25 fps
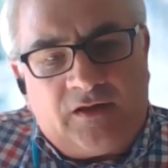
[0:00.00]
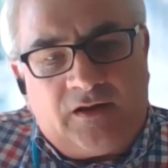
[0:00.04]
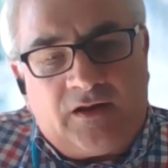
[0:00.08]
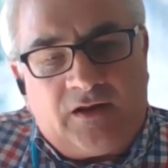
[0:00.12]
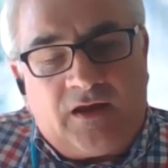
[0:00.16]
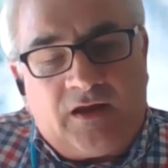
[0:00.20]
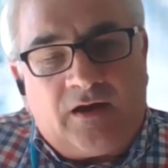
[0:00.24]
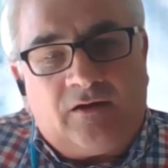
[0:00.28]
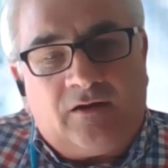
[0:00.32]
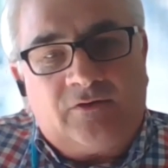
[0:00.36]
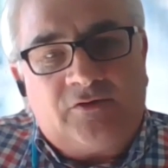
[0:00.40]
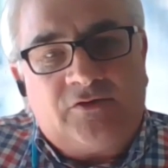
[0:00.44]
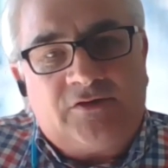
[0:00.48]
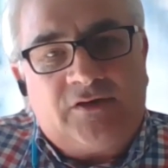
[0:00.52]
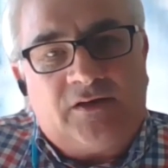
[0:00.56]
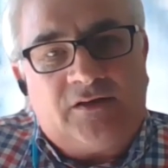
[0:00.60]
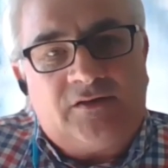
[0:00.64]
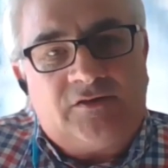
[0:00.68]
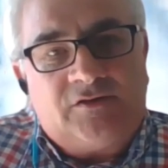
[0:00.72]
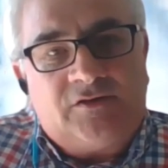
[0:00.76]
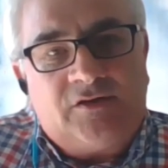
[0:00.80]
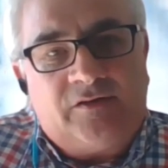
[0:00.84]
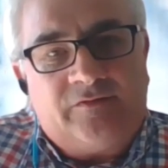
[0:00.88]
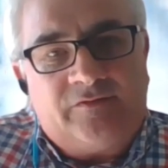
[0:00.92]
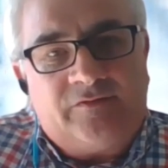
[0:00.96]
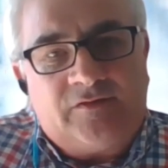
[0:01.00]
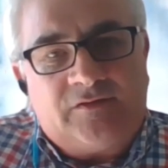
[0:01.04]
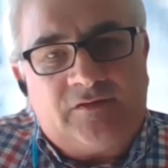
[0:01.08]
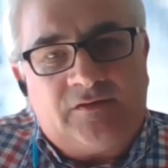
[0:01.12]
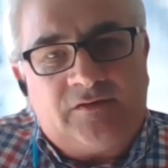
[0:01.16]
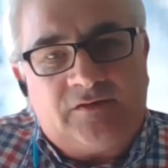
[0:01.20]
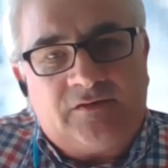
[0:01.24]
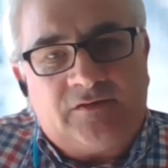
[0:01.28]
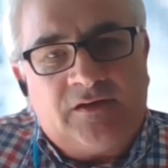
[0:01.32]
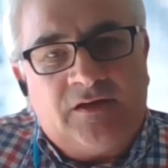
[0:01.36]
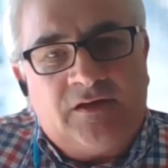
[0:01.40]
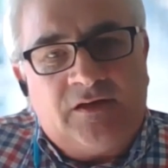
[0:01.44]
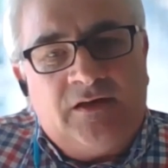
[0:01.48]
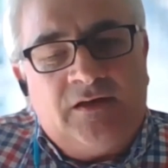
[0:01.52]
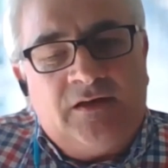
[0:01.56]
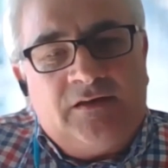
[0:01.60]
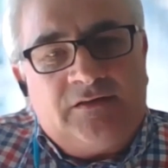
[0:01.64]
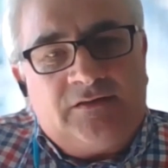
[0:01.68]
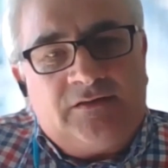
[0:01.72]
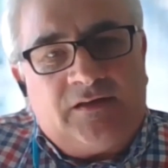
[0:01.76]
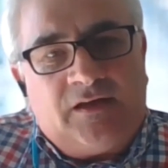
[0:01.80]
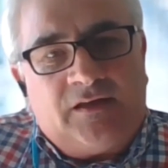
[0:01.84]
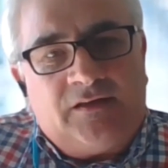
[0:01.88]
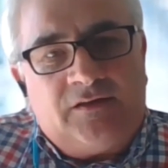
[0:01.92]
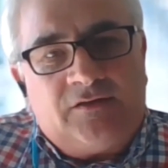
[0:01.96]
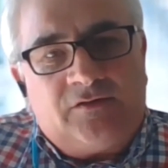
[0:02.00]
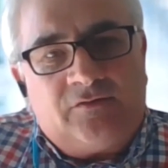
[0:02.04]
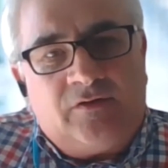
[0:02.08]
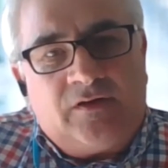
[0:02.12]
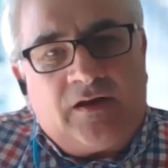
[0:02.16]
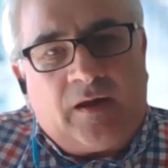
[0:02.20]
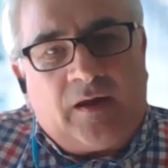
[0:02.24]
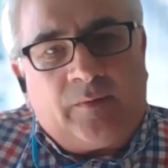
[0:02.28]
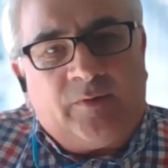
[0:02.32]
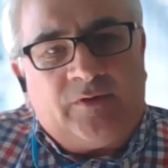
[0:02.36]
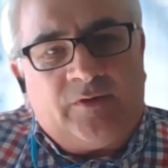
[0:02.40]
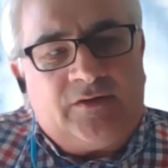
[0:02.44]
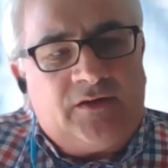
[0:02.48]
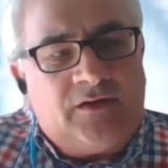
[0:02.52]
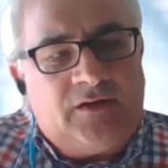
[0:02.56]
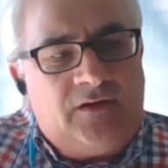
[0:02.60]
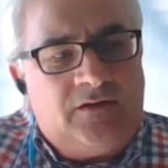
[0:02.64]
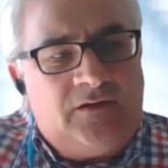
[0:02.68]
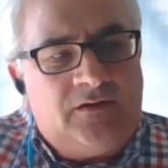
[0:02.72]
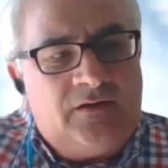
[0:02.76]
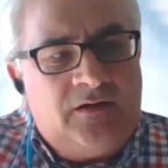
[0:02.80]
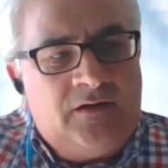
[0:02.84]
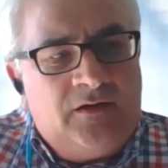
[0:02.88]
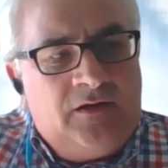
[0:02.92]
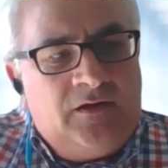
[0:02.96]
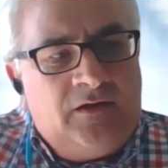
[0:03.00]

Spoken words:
in our shared services centre in Aberdeen.